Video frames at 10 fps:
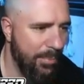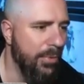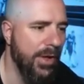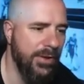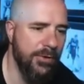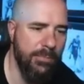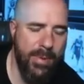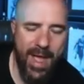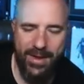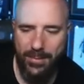put your
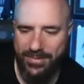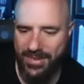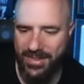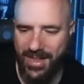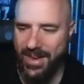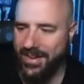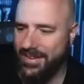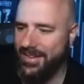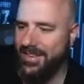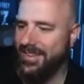backup state like...
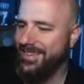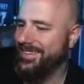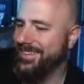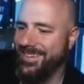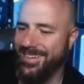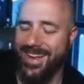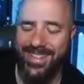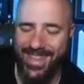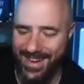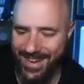
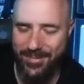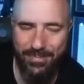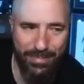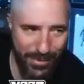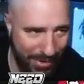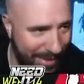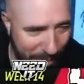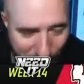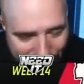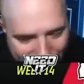Like they get, bl they
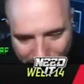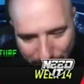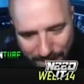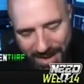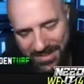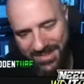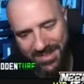will never block.